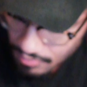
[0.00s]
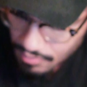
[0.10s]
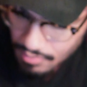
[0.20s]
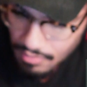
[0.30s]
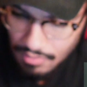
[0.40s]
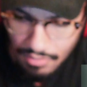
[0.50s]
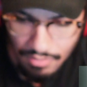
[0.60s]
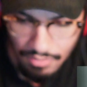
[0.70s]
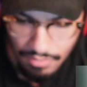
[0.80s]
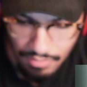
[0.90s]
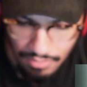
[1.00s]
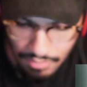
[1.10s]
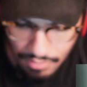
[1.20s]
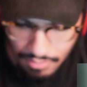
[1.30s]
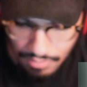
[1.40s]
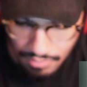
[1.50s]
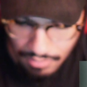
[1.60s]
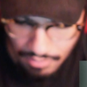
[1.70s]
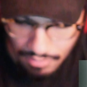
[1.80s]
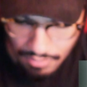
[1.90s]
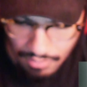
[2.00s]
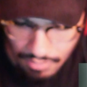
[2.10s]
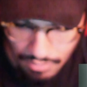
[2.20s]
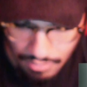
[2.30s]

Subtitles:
(silence)